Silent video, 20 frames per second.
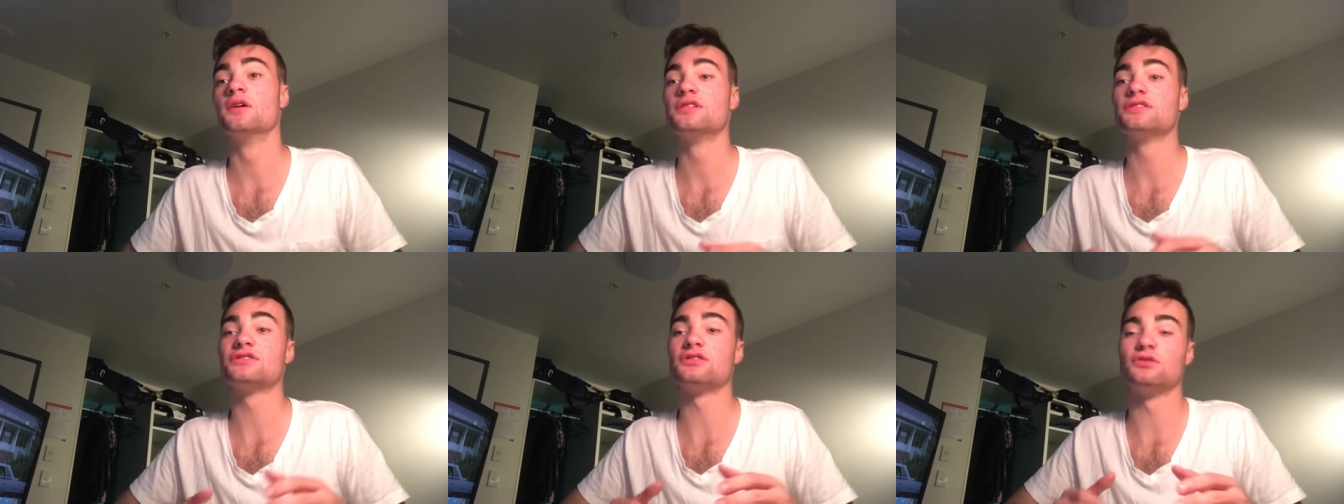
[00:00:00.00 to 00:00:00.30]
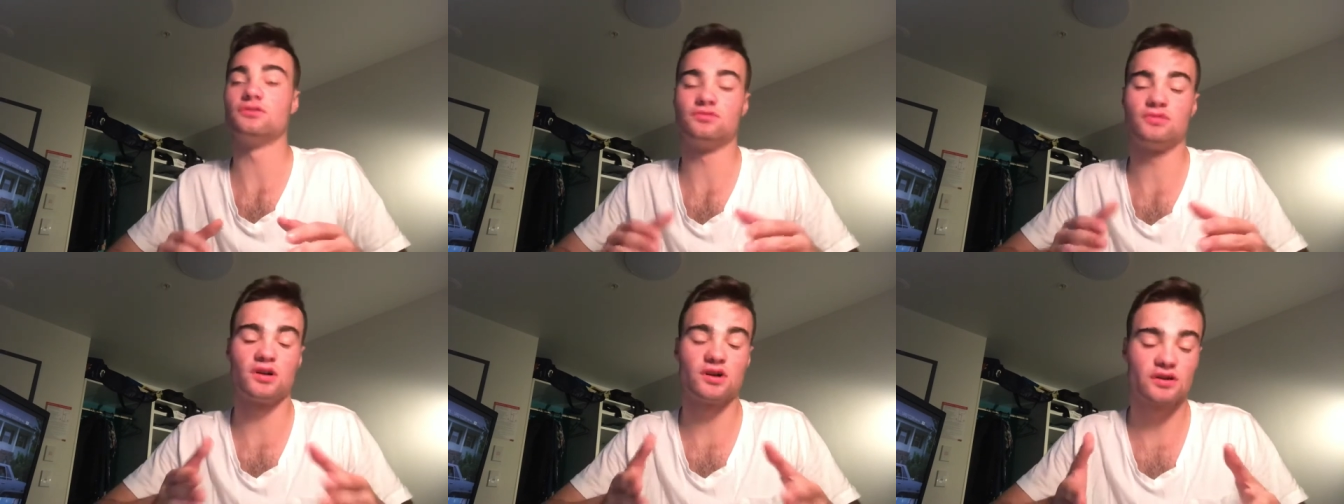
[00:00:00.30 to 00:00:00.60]
So
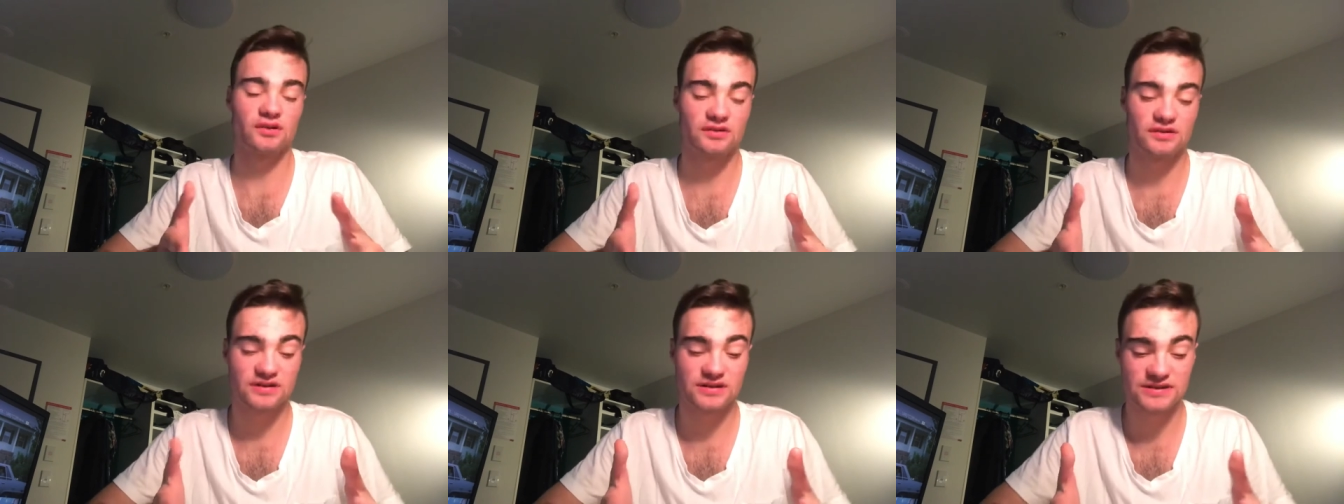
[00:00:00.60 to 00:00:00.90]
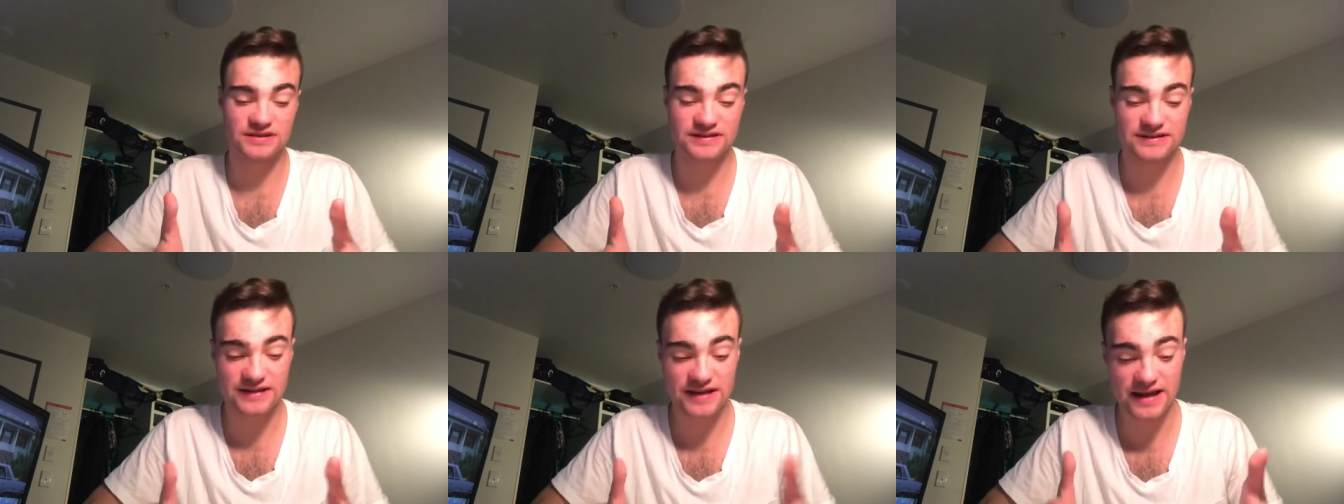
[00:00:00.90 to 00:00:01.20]
rather
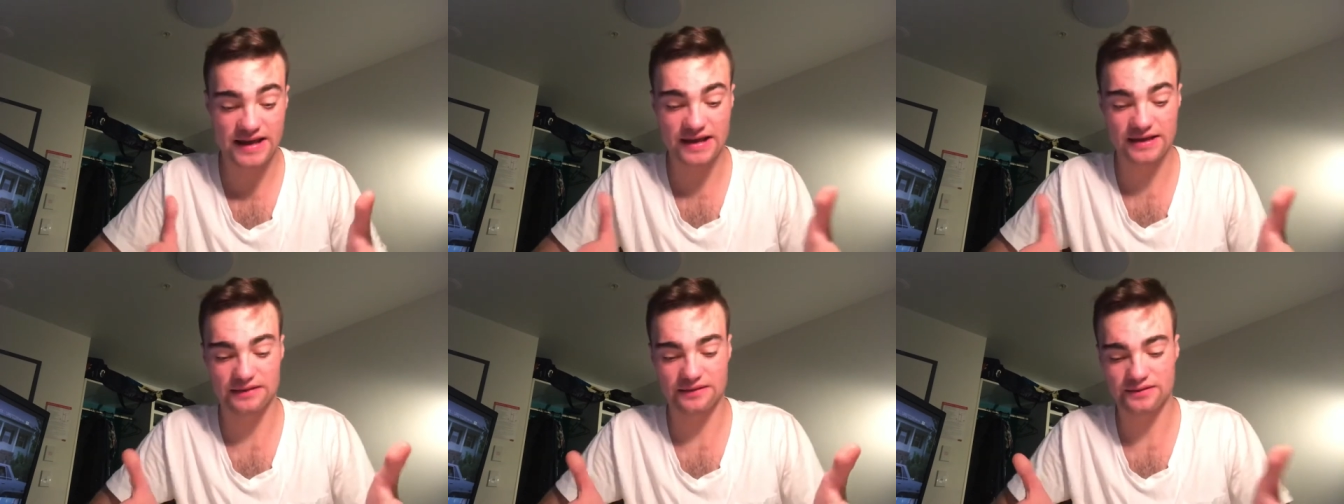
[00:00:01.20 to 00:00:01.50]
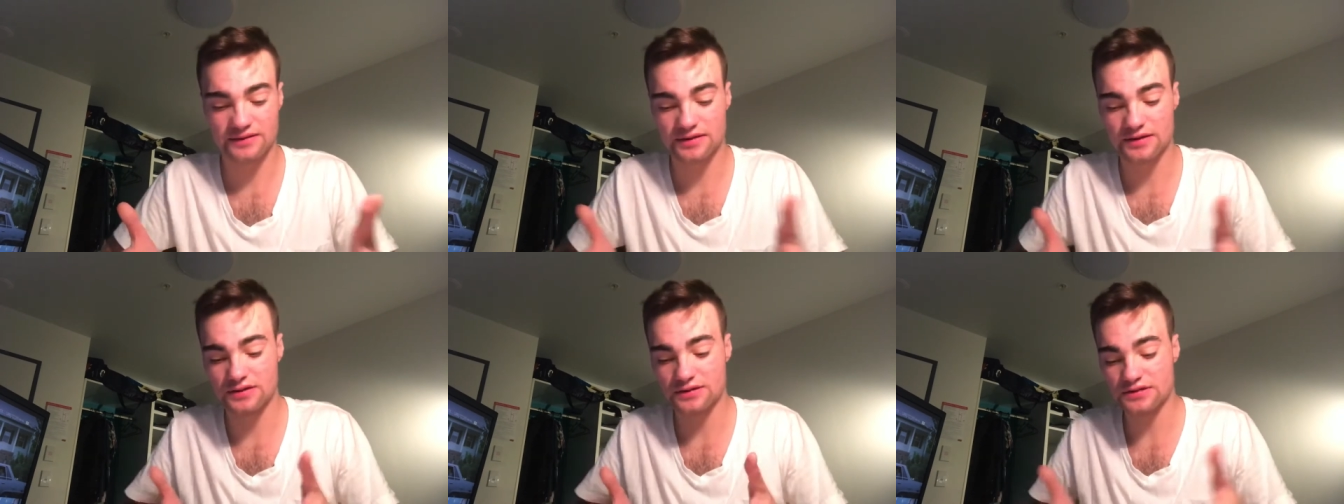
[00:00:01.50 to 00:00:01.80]
than
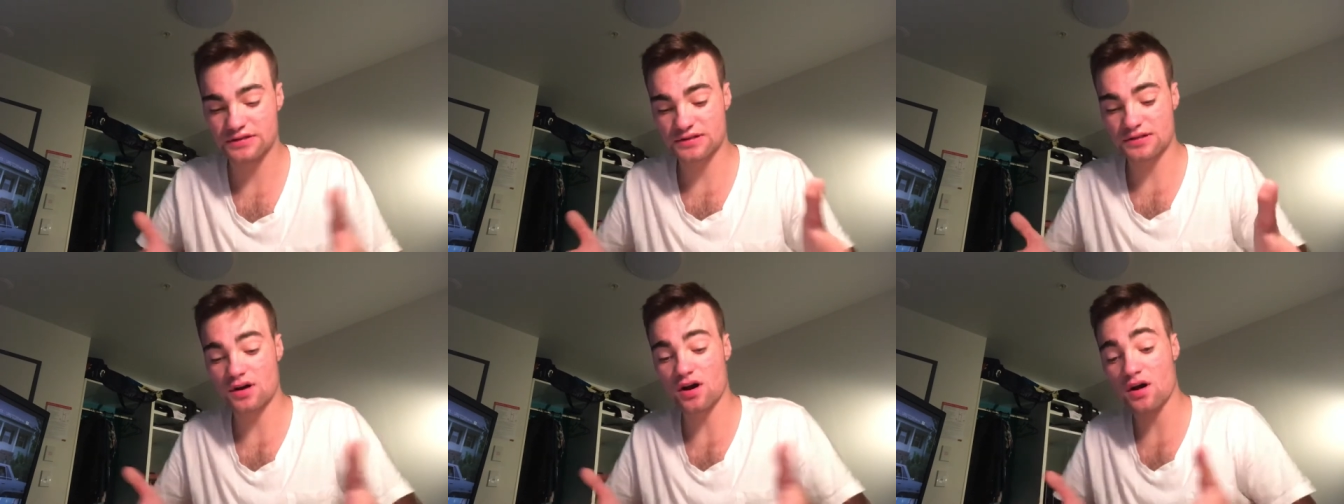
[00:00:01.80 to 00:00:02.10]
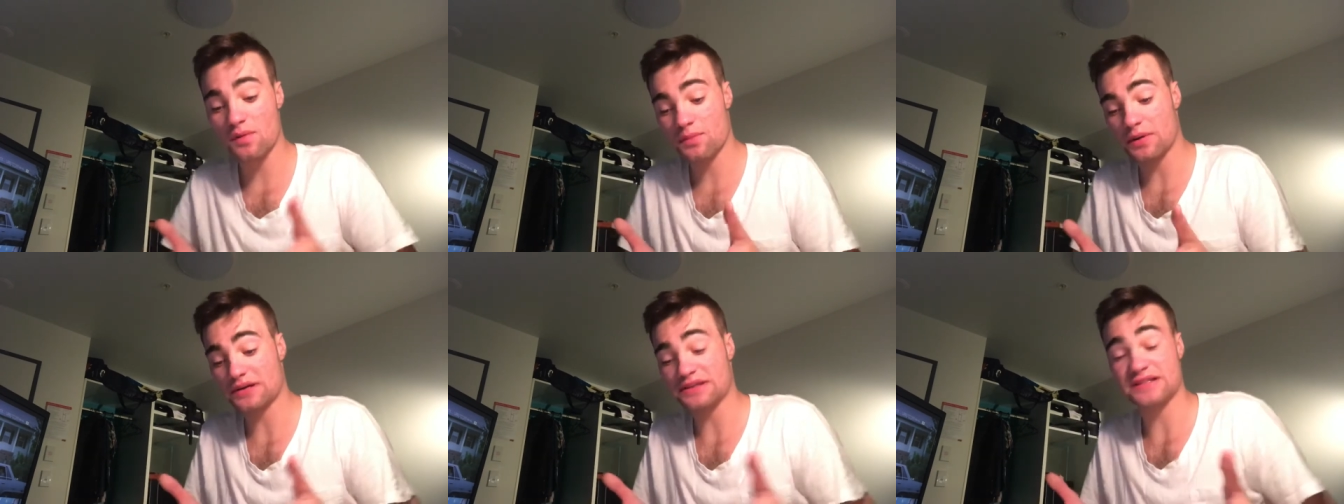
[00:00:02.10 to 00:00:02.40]
saying,
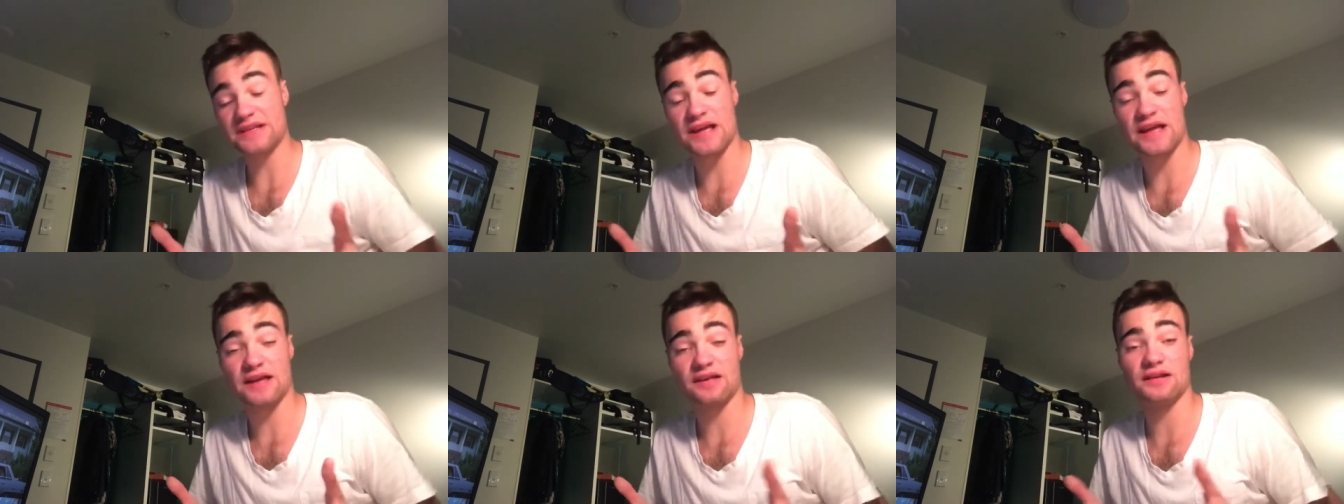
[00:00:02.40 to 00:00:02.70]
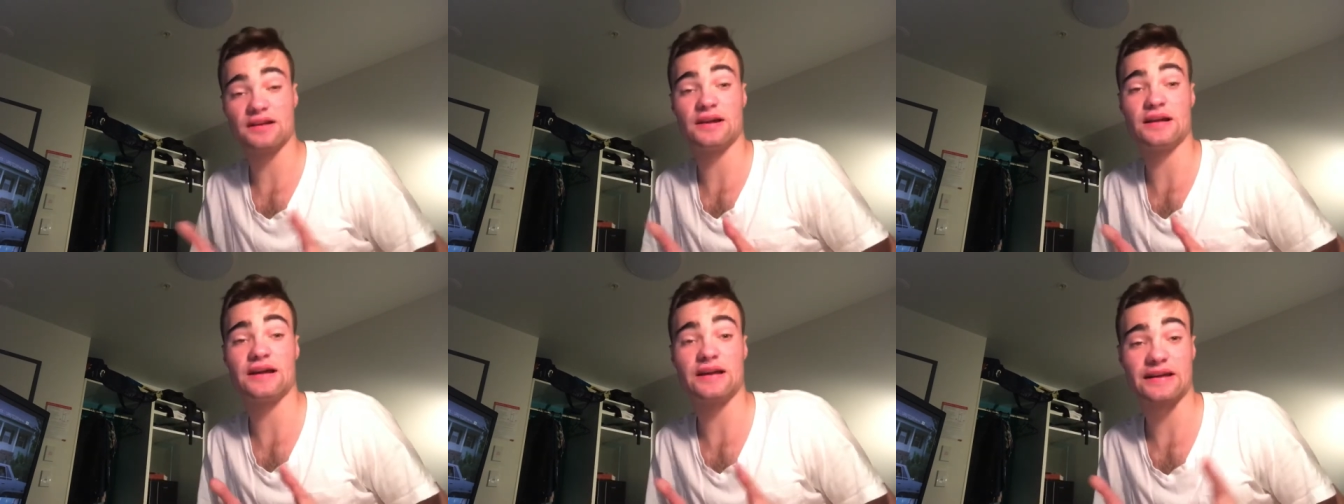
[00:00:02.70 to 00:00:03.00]
start by saying
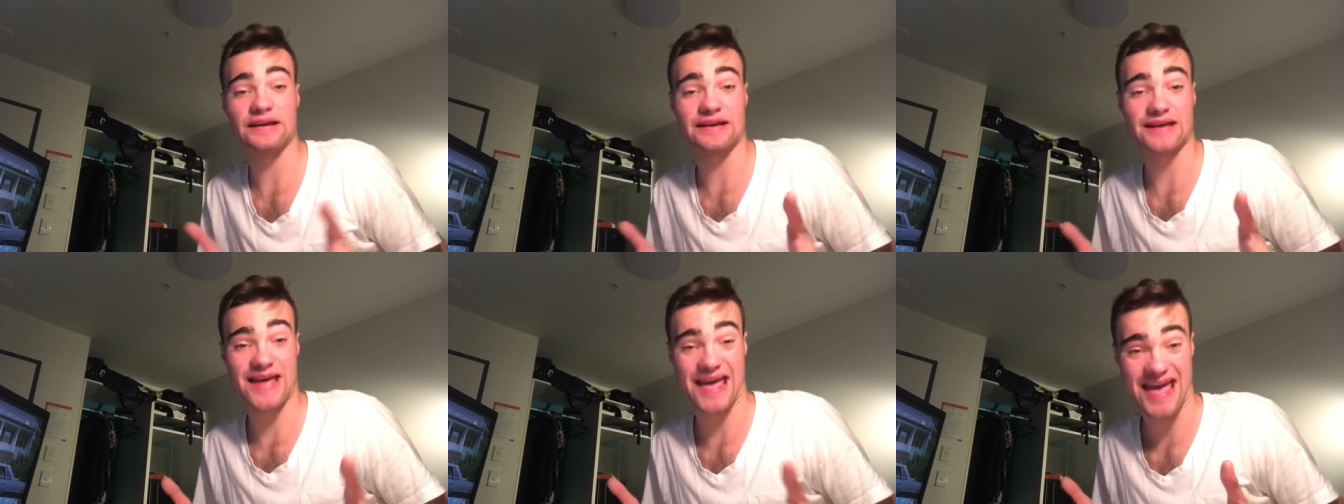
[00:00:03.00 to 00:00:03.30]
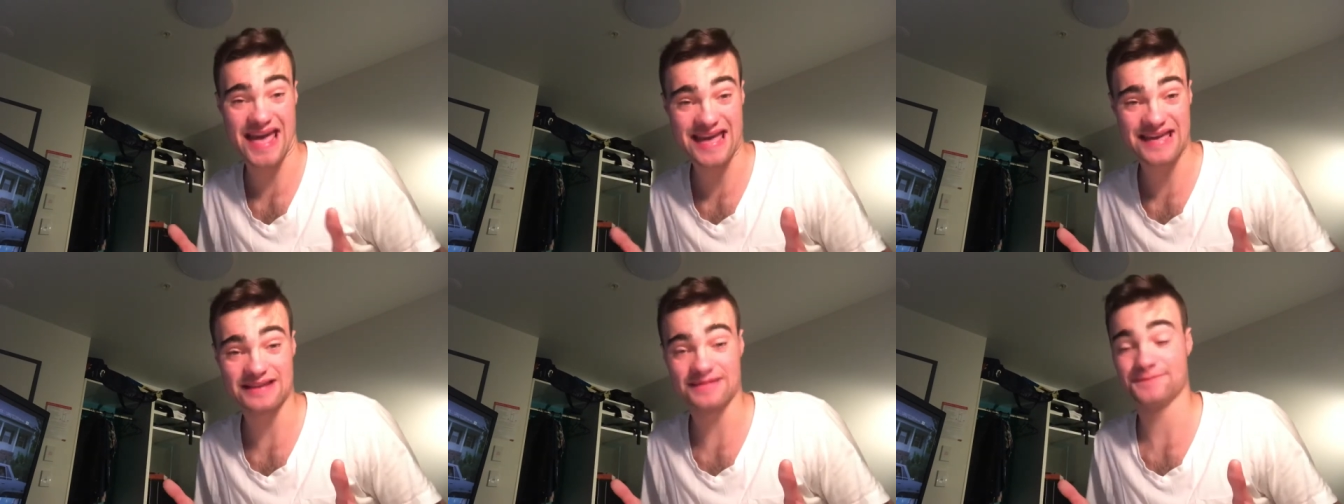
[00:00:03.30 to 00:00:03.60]
the letter
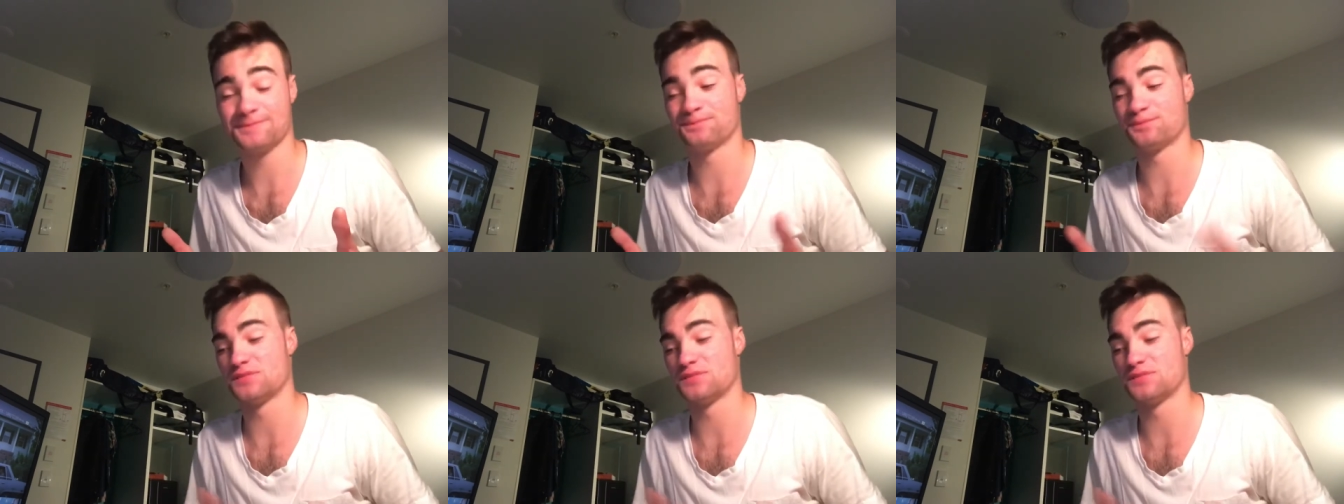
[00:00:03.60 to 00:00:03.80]
K.